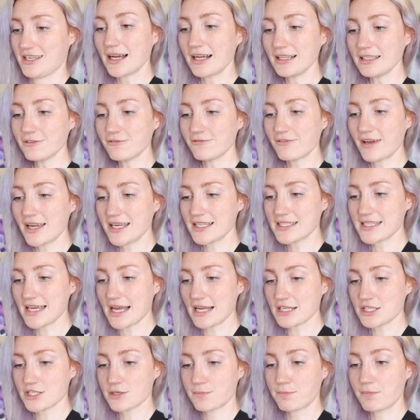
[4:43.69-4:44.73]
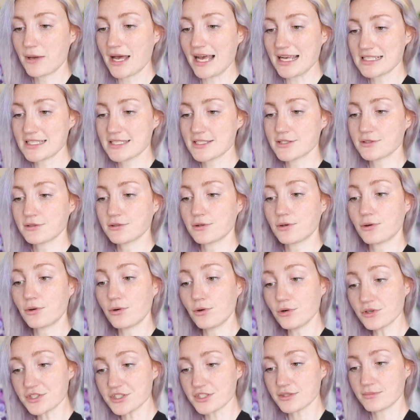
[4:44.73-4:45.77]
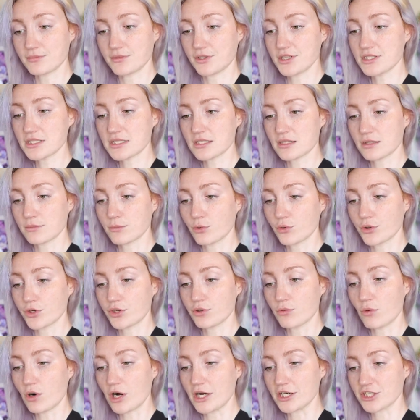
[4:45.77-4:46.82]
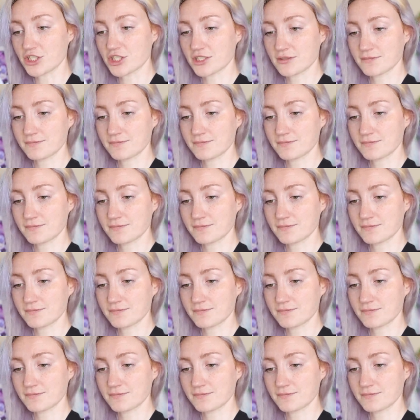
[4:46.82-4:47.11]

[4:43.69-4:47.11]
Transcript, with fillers: Colour fades out to pastel awesomeness the more you wash.